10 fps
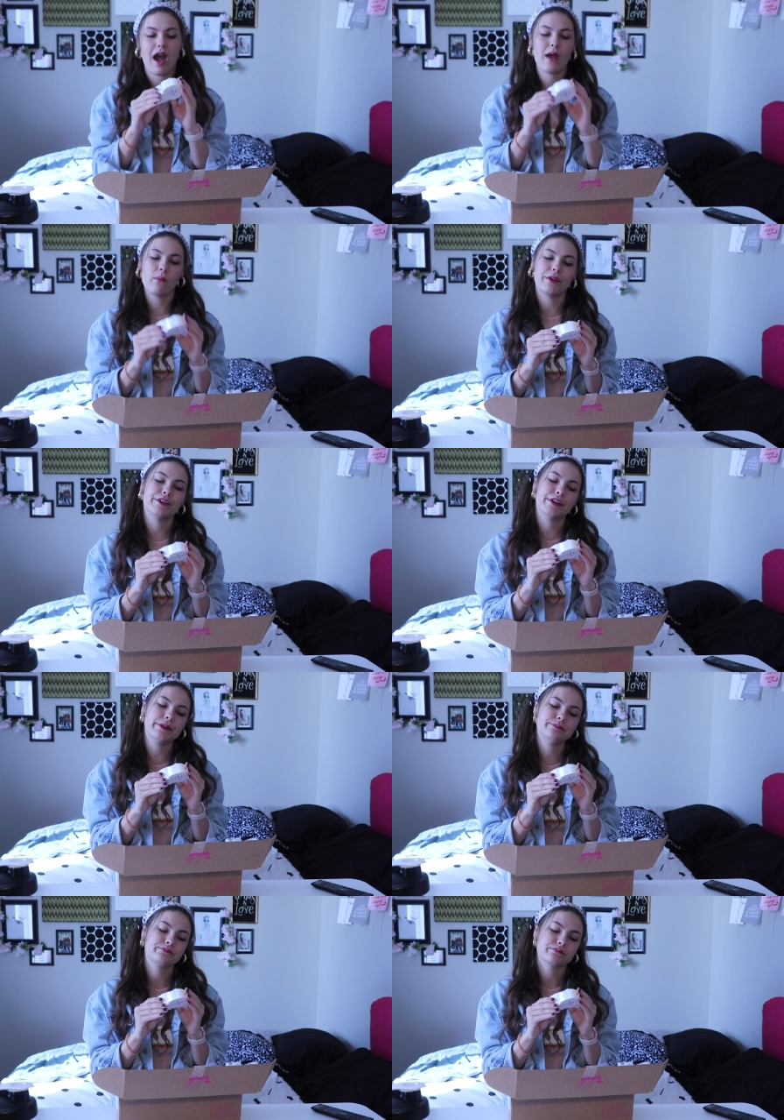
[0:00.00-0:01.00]
I
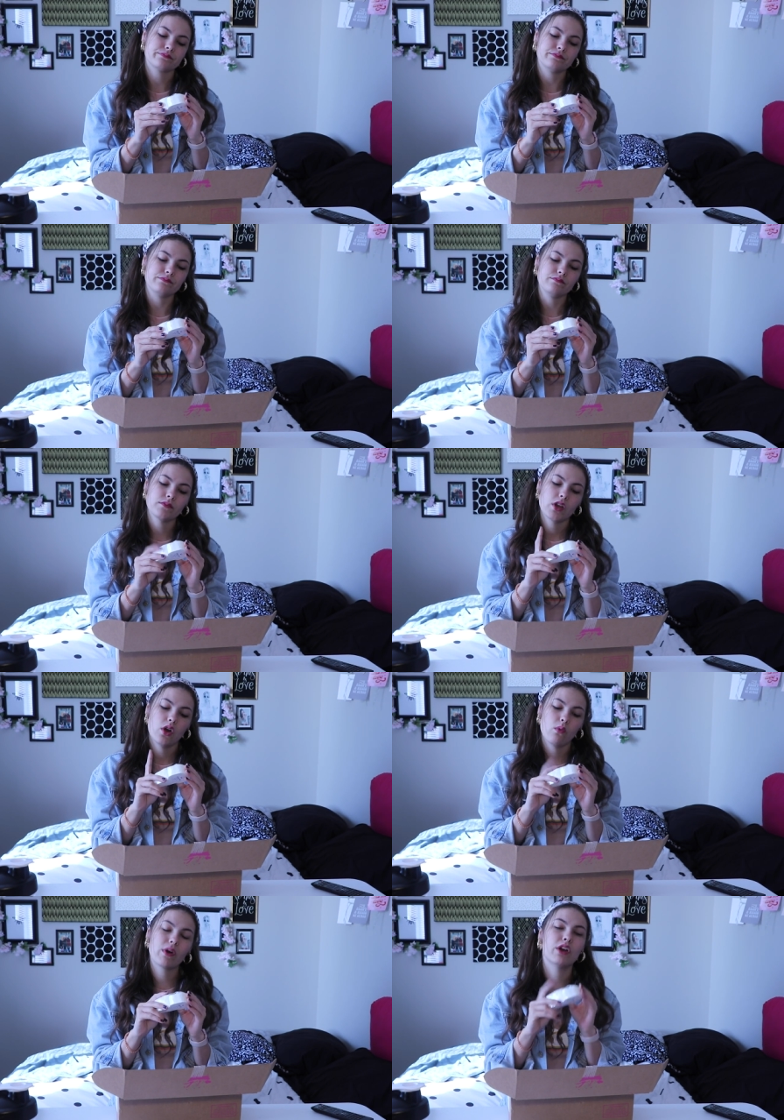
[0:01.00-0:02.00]
wonder
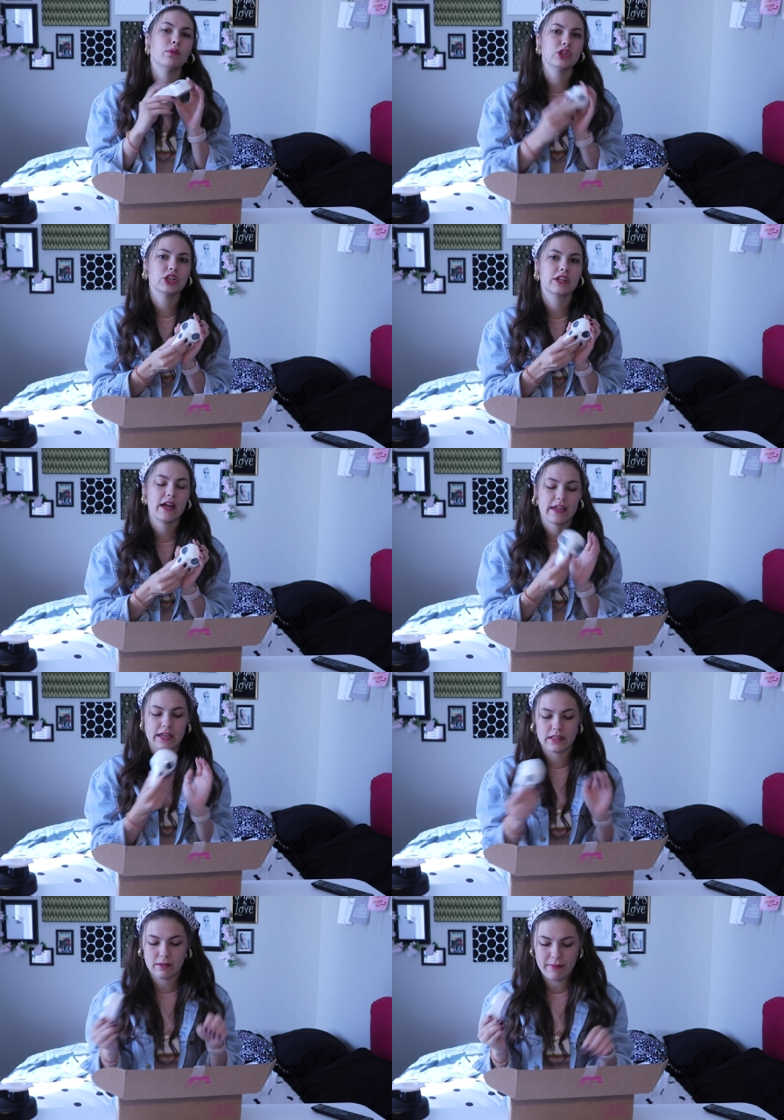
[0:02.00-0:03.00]
what it will look like
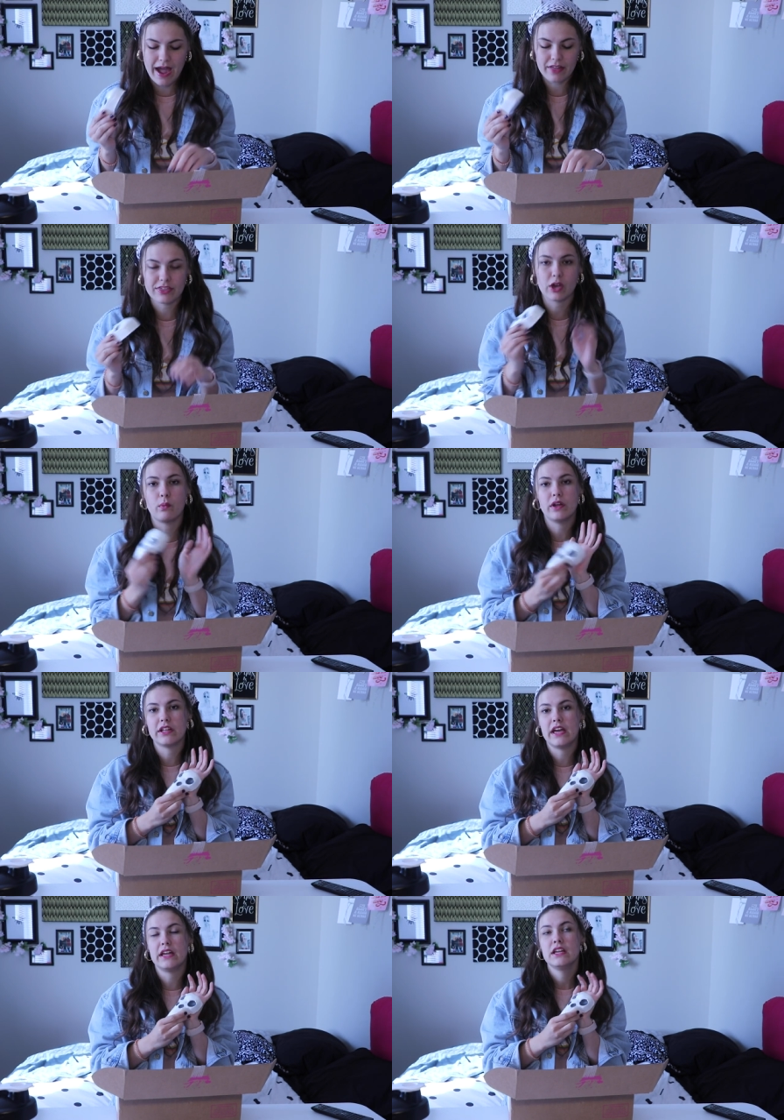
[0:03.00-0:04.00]
in the bath. Like, will
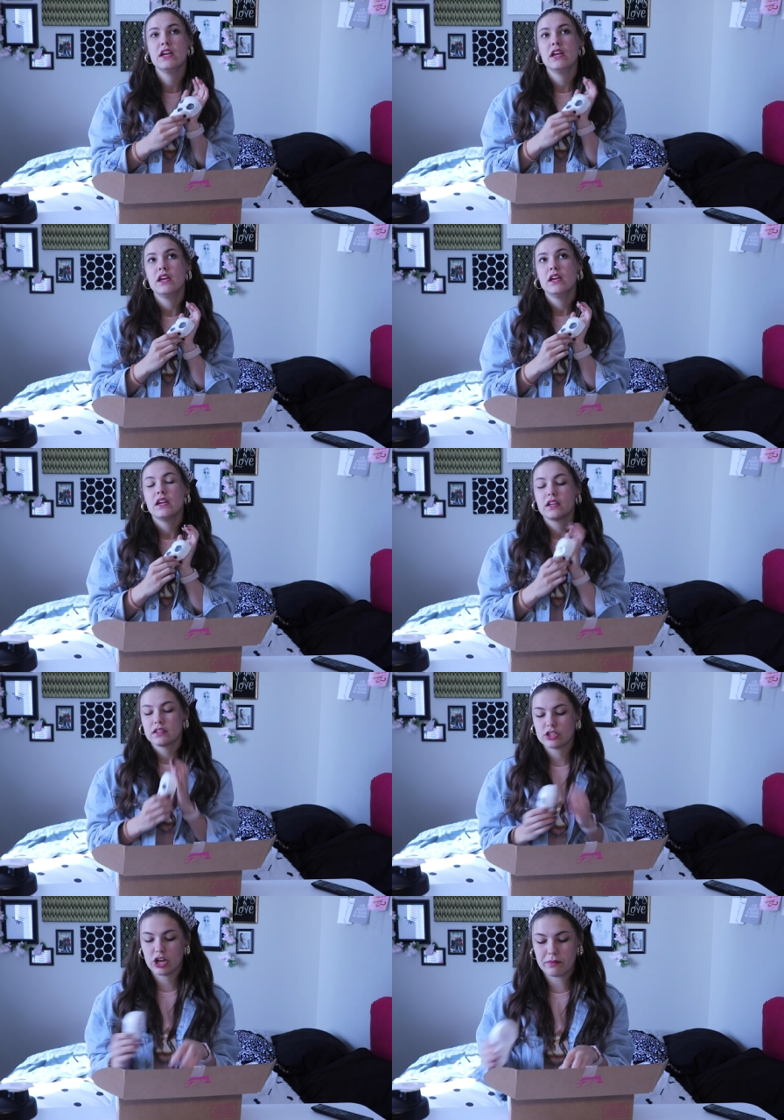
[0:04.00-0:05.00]
it
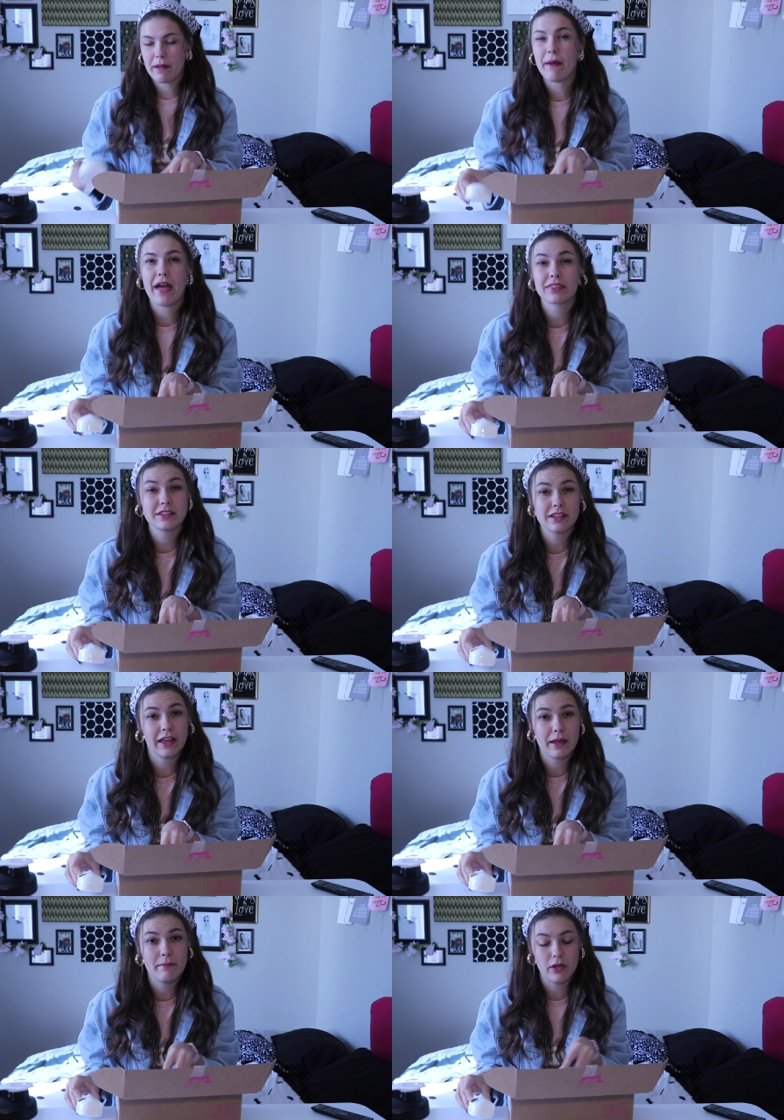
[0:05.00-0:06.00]
turn my bath into
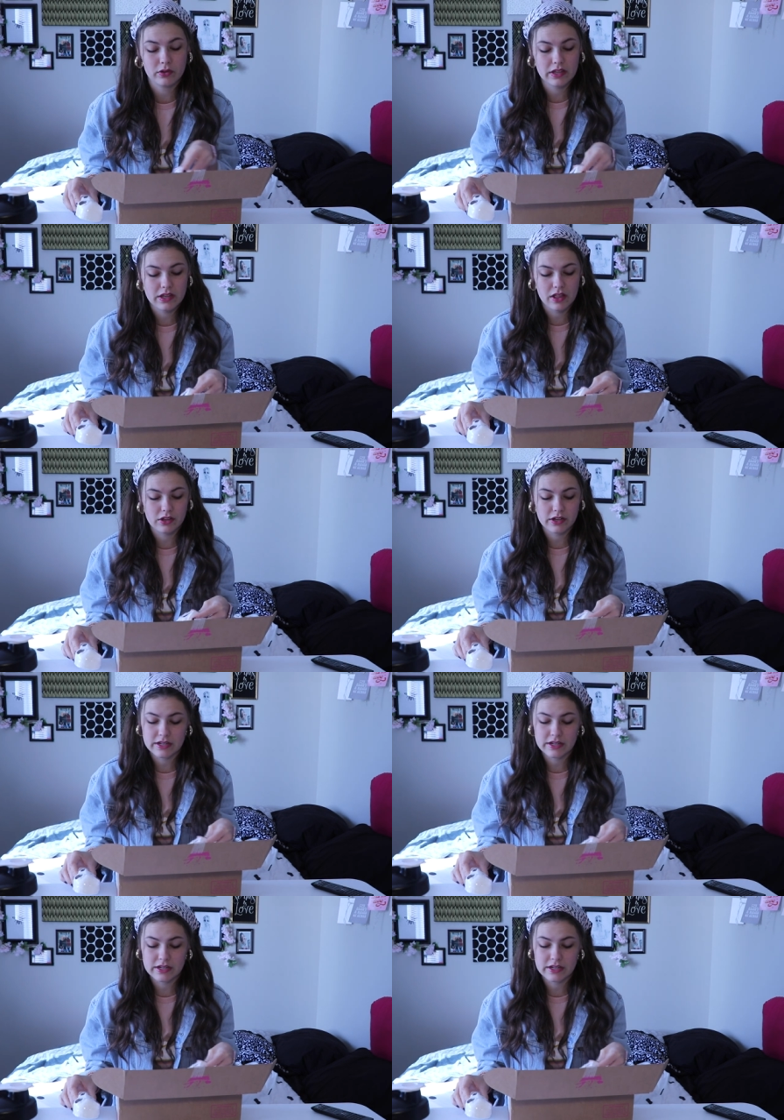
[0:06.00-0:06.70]
like a milky color?